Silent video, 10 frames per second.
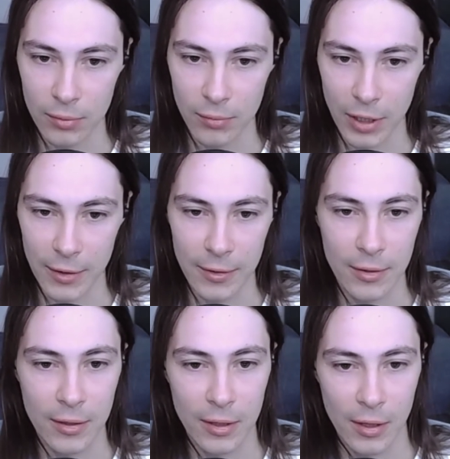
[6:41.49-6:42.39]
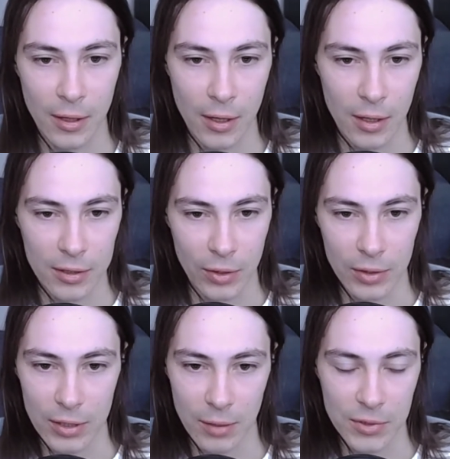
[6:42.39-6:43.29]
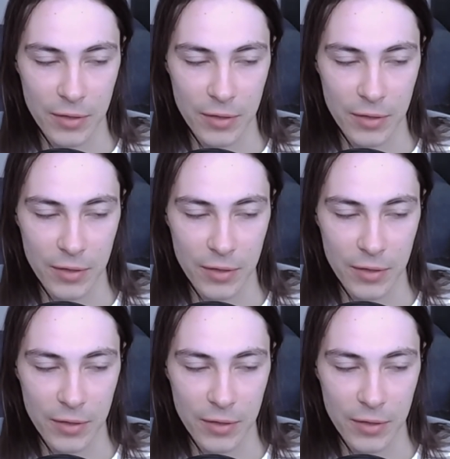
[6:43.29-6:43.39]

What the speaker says: right? So in terms of